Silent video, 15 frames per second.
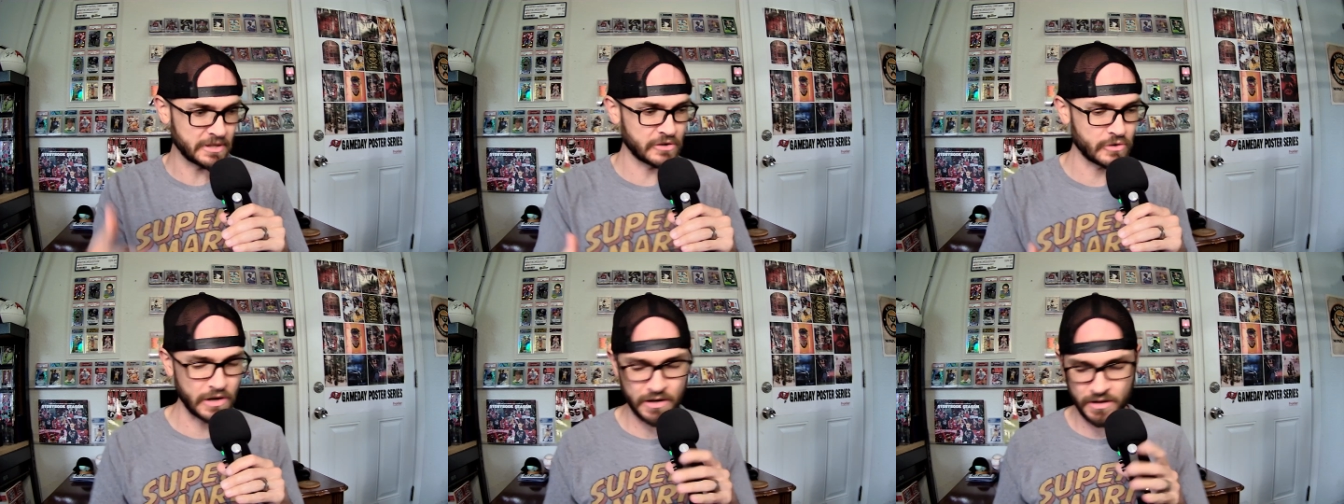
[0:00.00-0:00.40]

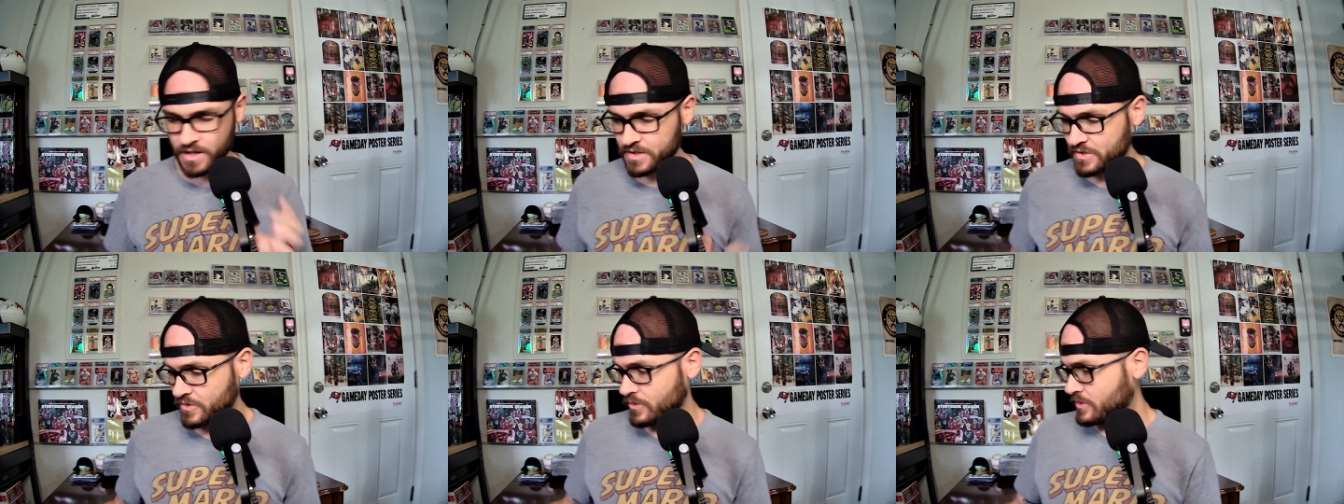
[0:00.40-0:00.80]

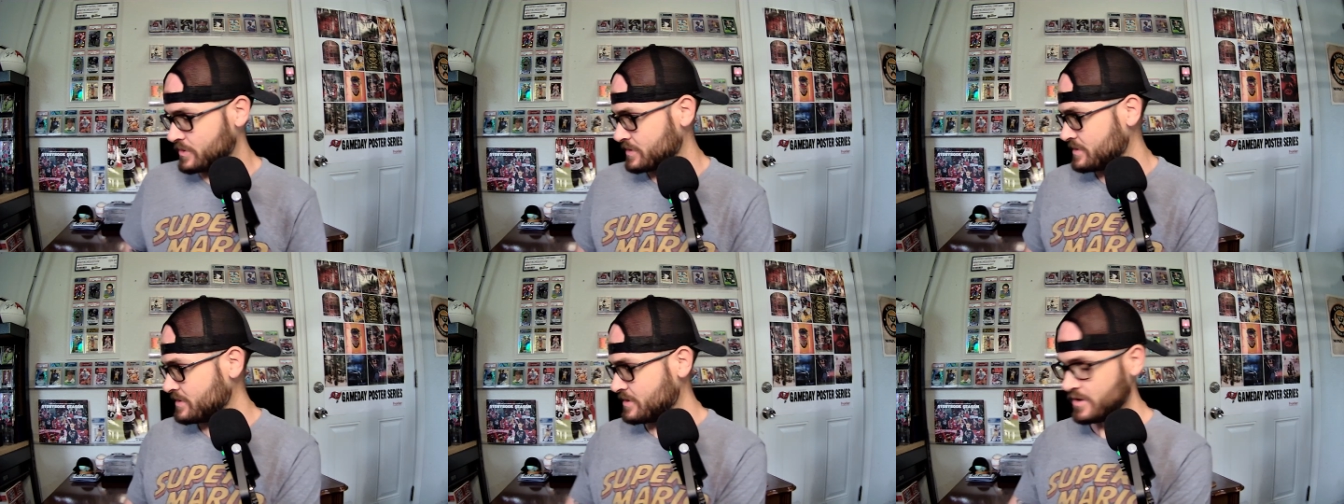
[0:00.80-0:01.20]
chronological
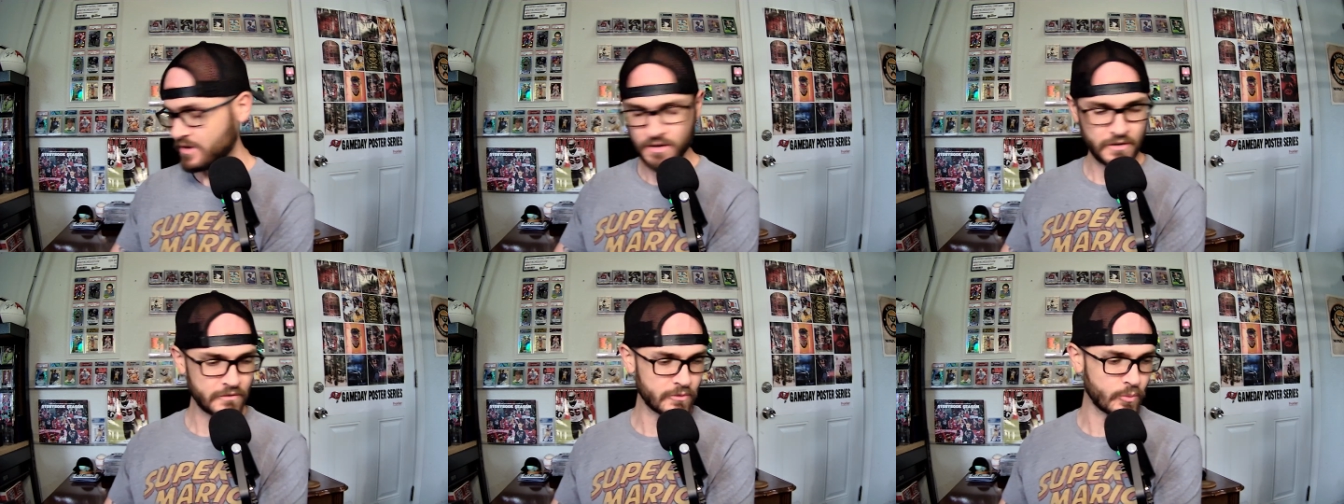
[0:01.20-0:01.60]
order
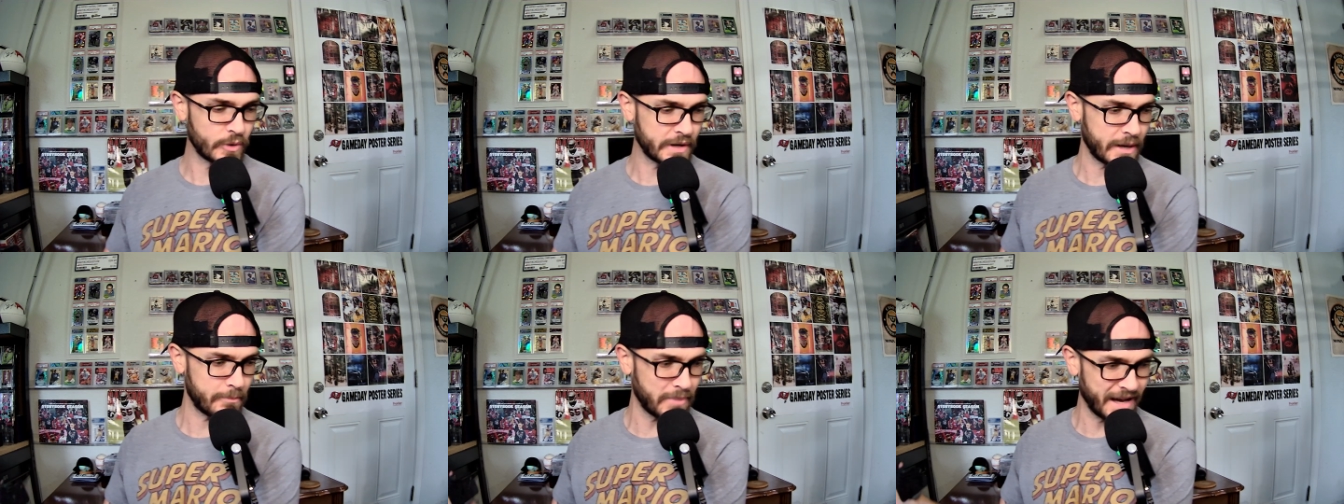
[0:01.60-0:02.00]
from
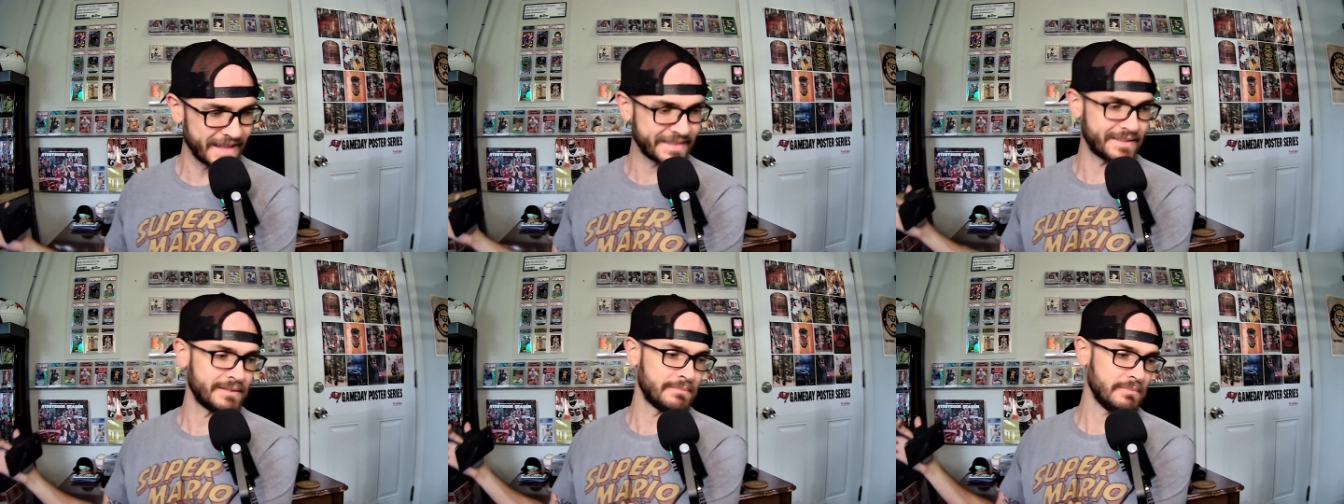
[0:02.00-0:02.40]
when I
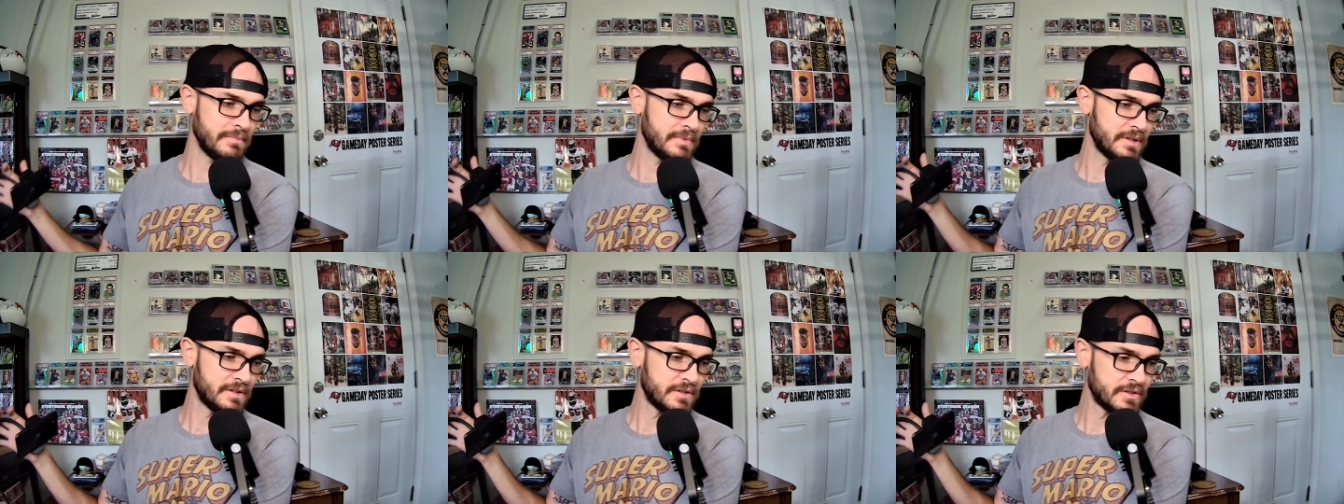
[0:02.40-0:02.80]
bought them
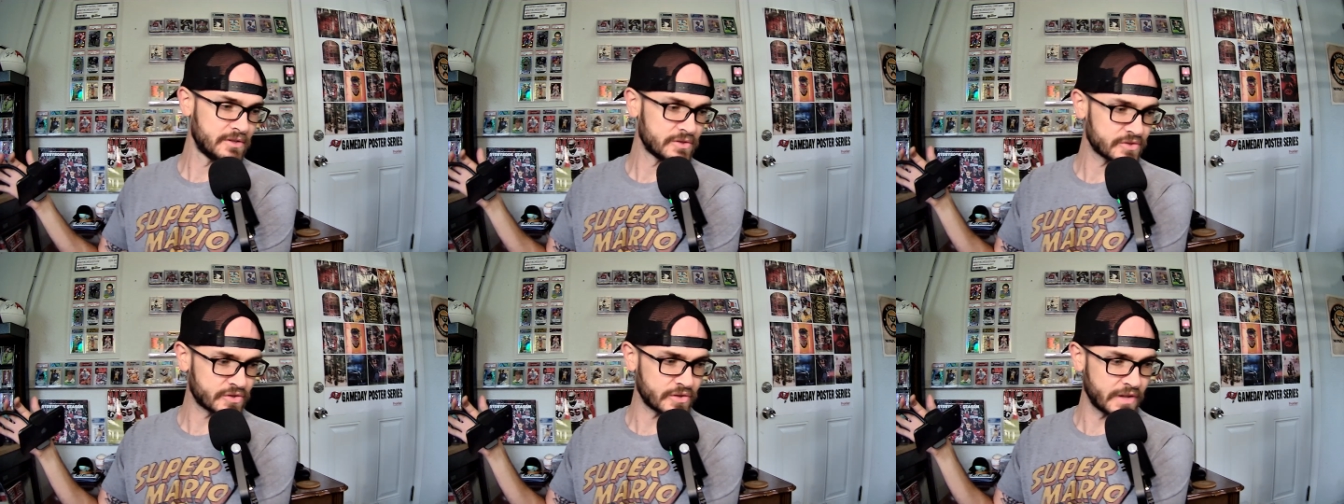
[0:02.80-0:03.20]

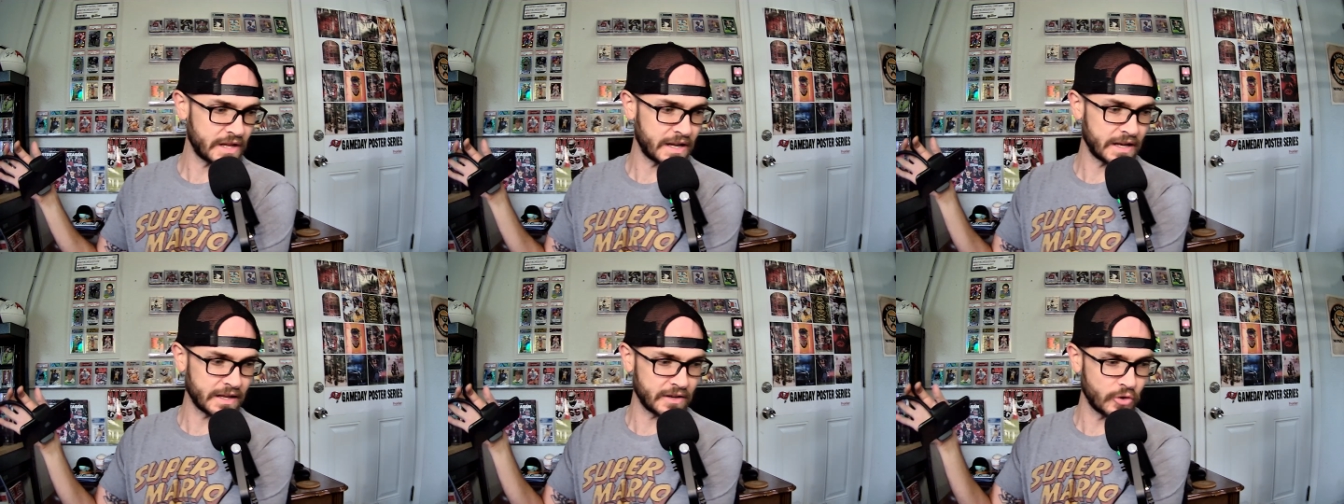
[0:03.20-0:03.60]
so that
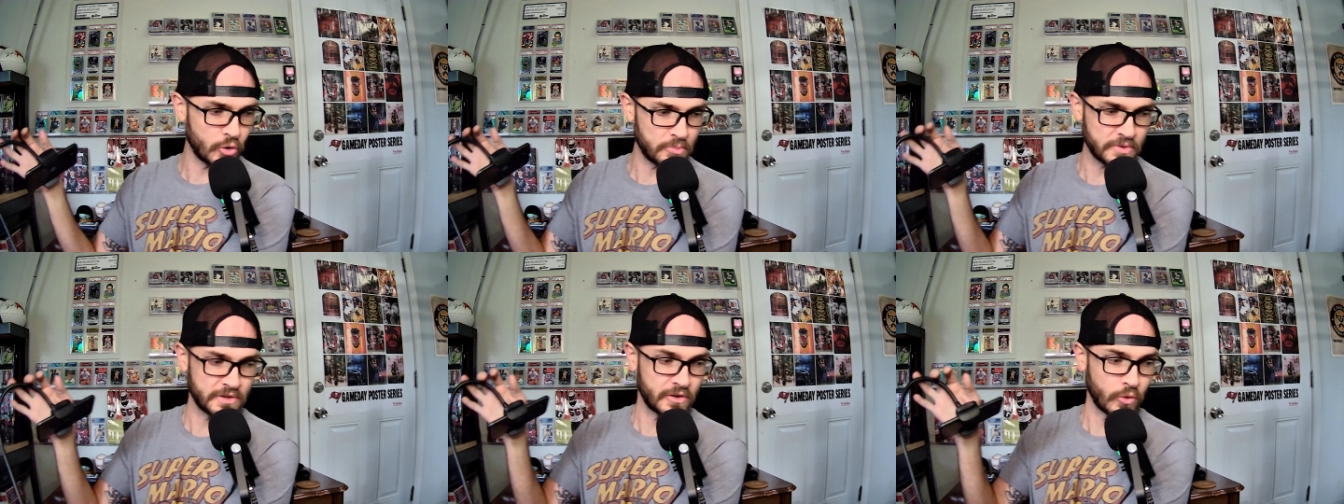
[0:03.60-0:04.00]
I can
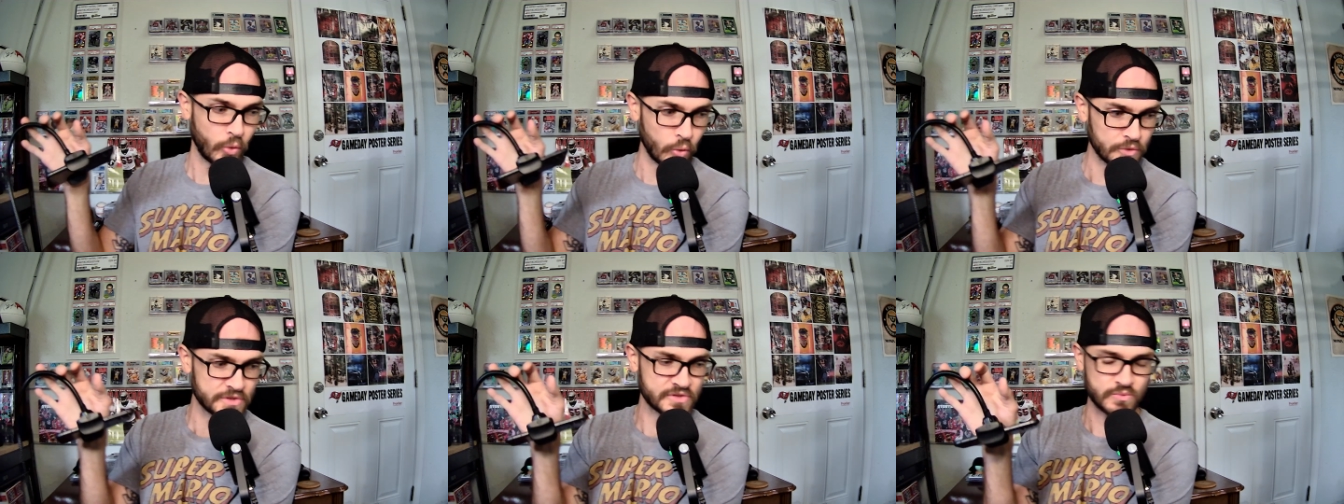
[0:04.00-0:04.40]
open the
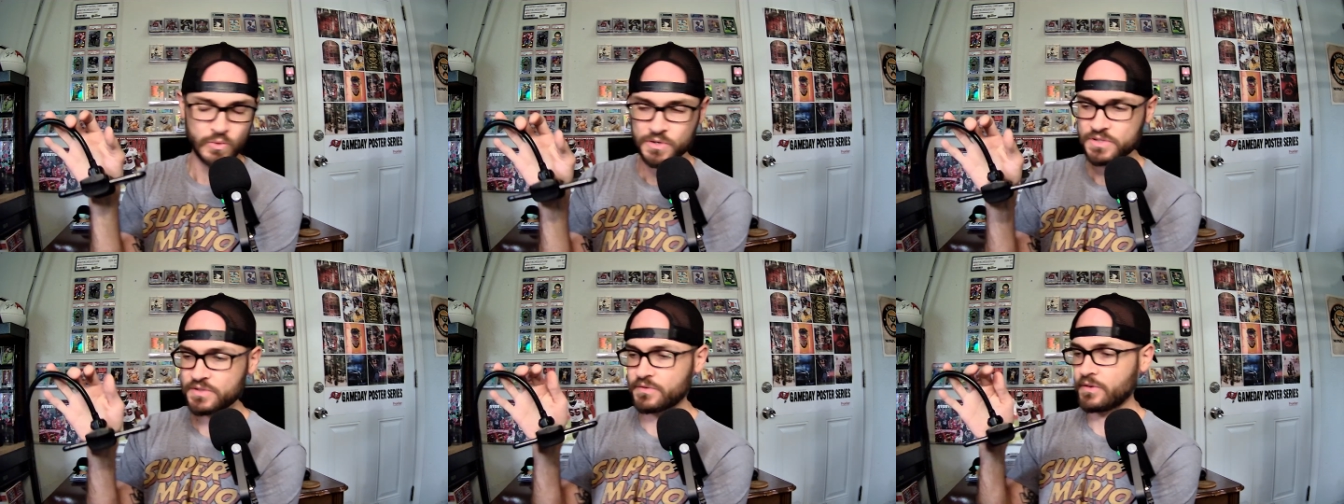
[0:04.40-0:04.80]
oldest
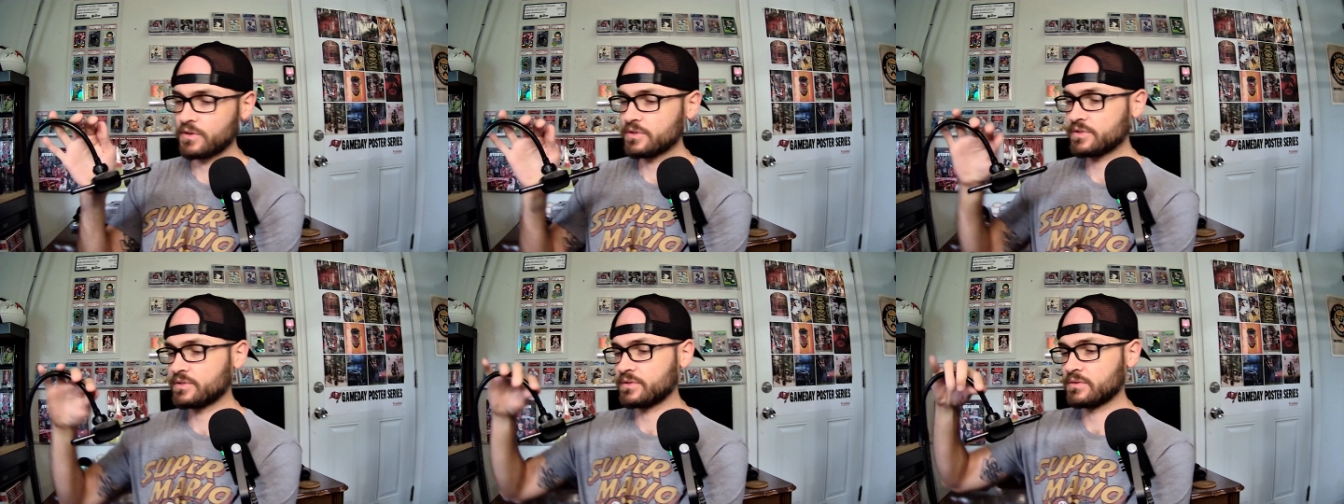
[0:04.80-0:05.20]
ones
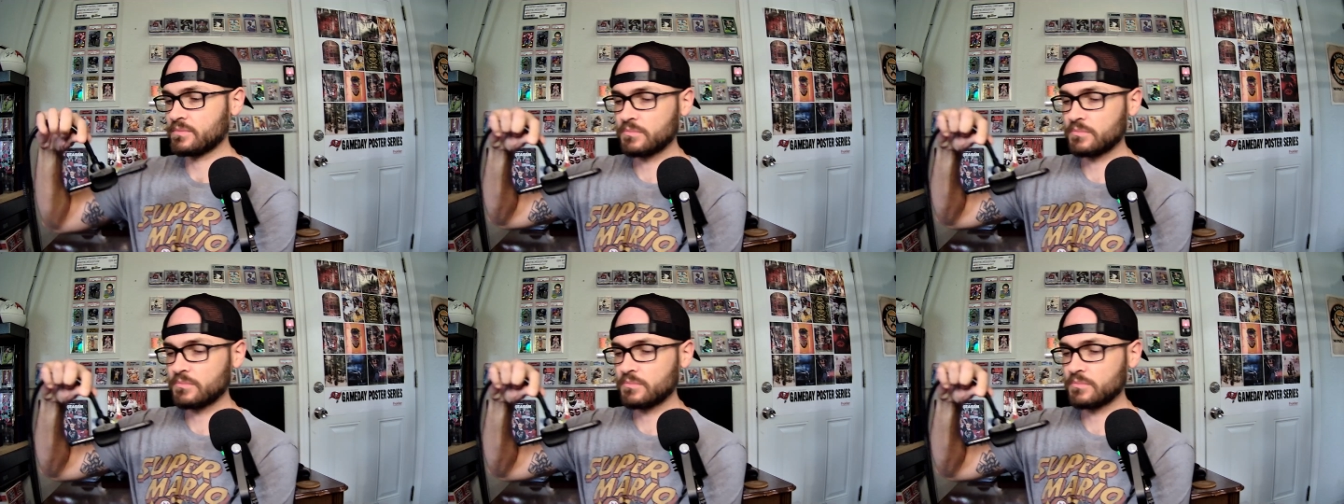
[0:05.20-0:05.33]
first,